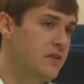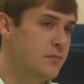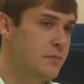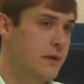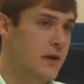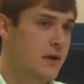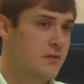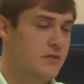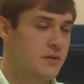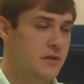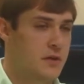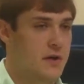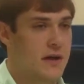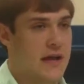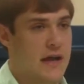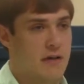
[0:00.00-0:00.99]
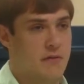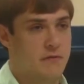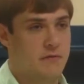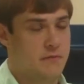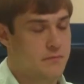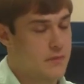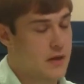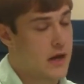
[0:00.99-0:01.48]
experience, you're going to have
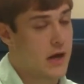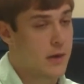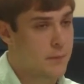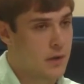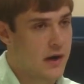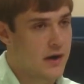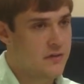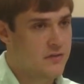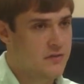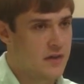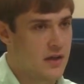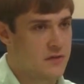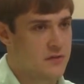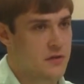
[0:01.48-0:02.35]
a higher price.